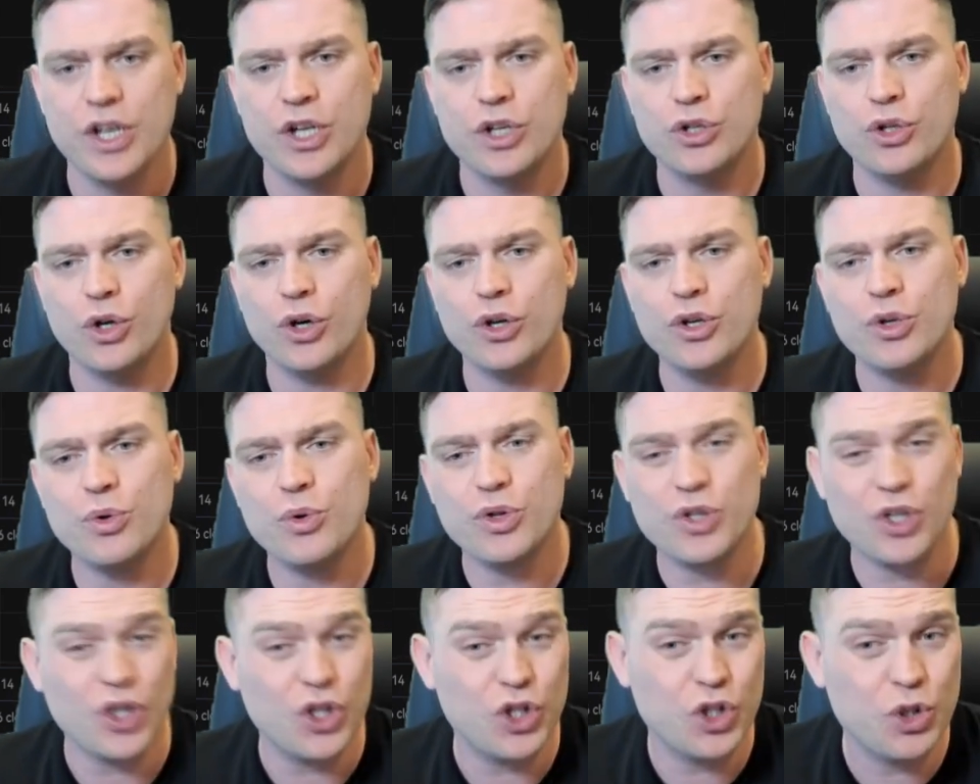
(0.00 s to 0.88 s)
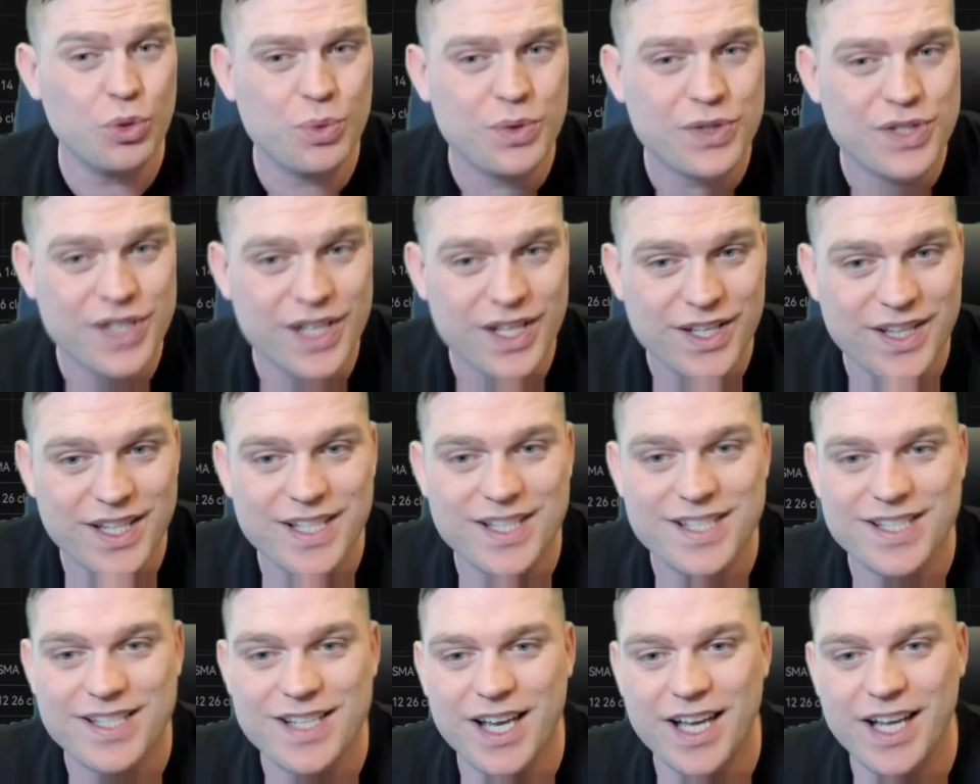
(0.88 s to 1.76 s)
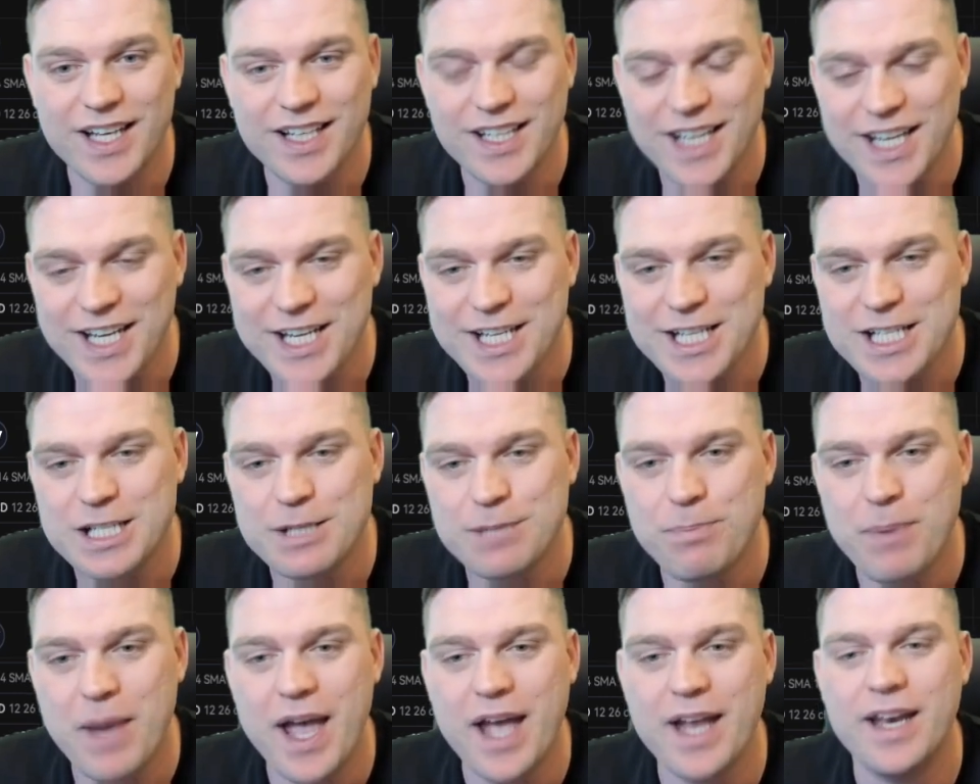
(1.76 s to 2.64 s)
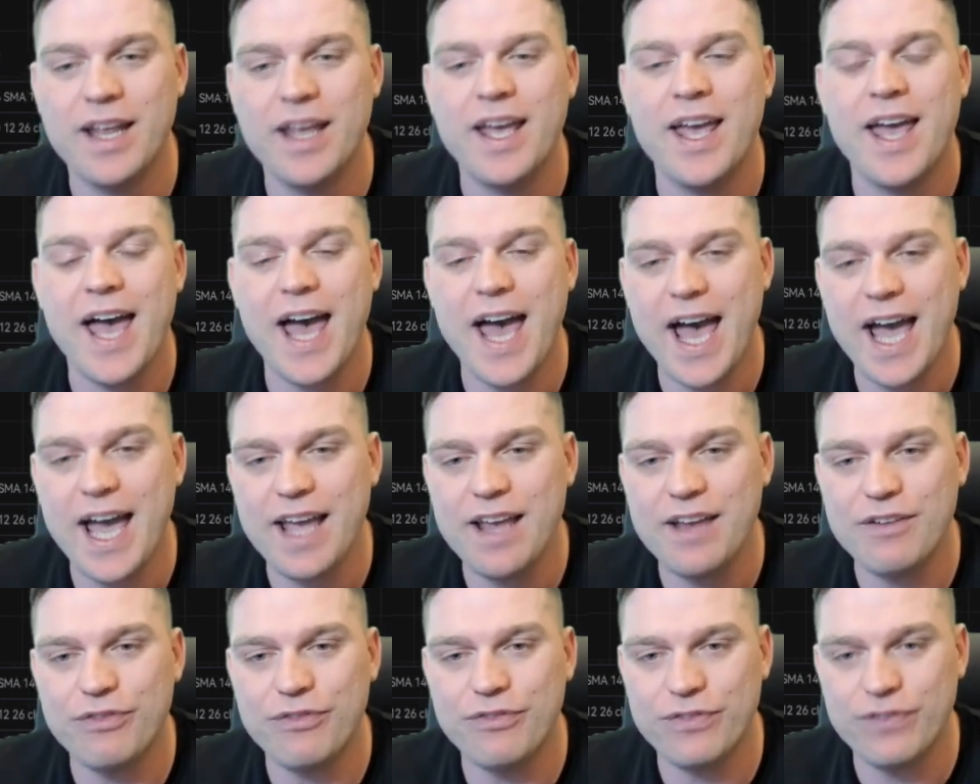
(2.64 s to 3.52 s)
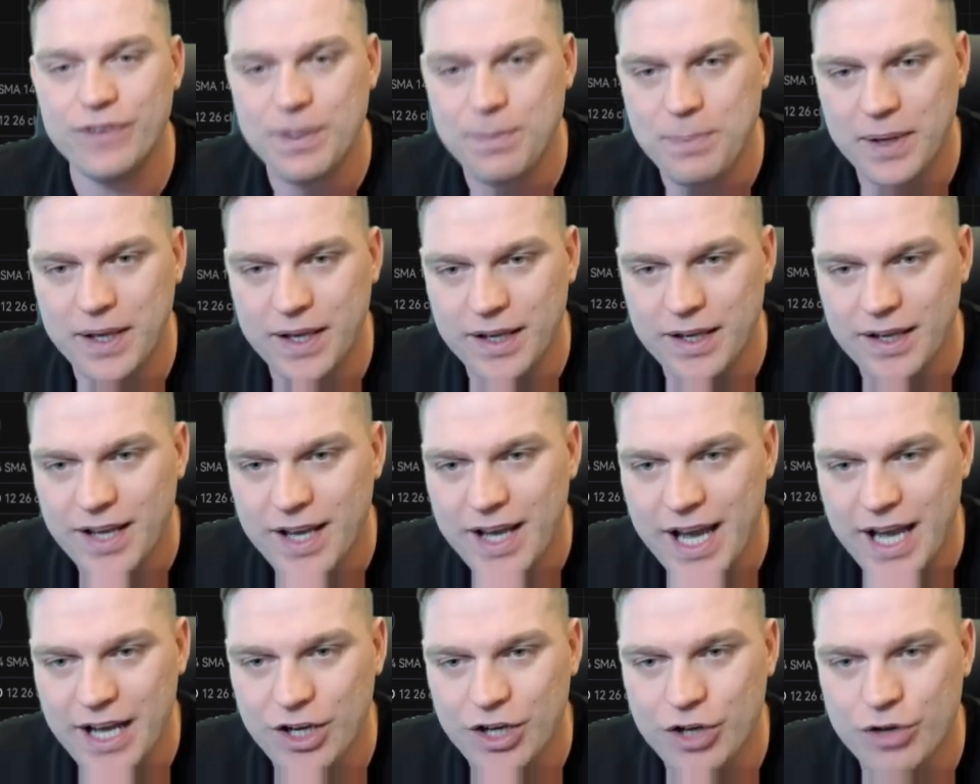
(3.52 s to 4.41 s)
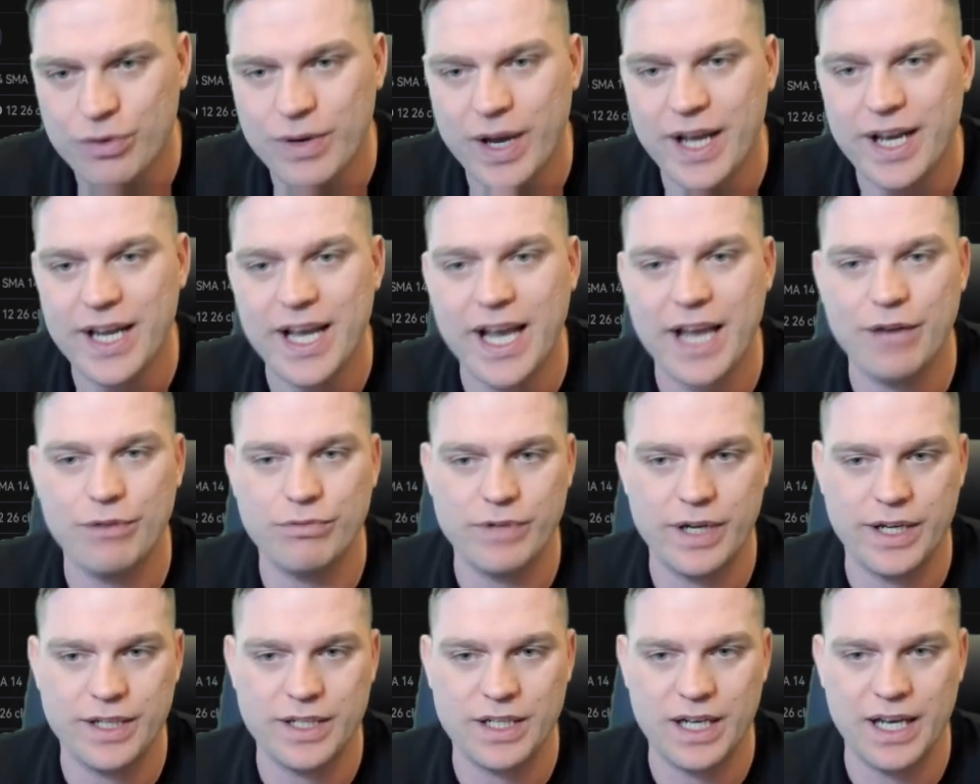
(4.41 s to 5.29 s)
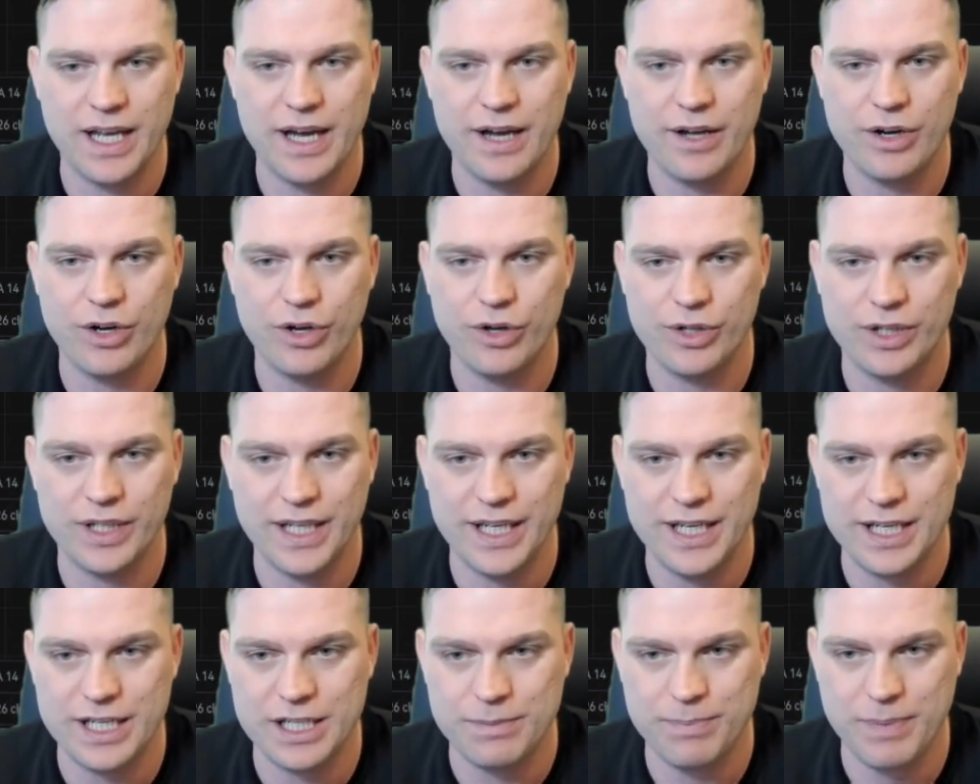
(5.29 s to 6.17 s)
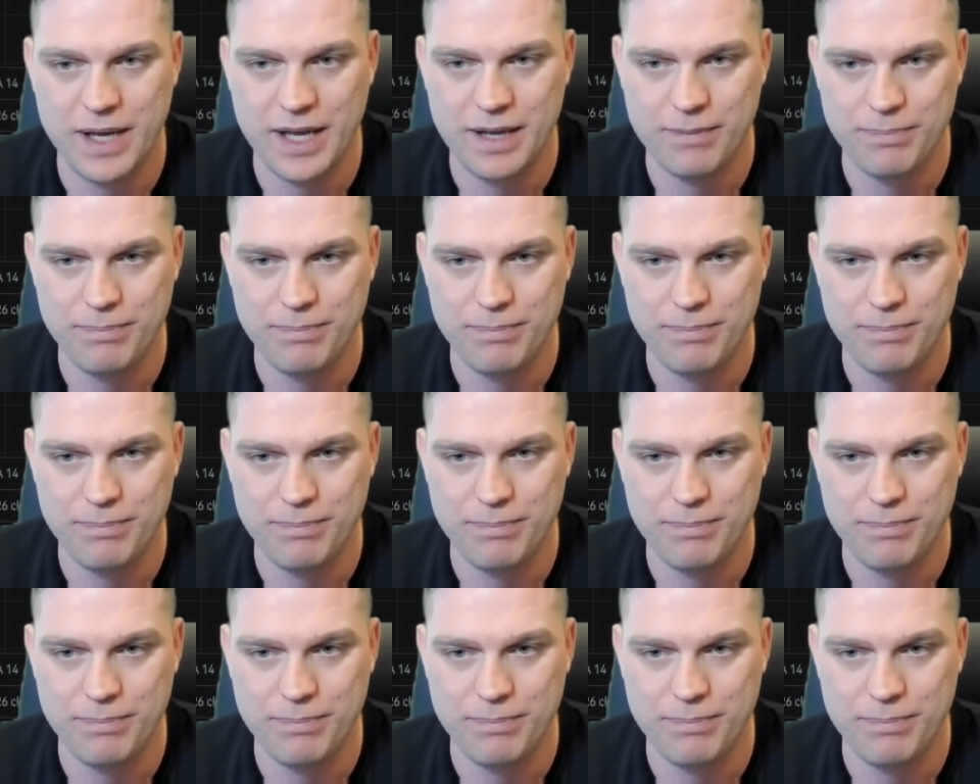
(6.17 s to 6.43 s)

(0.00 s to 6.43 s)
Note, you will see this uh, leading span A flipping and creating a red cloud on leading span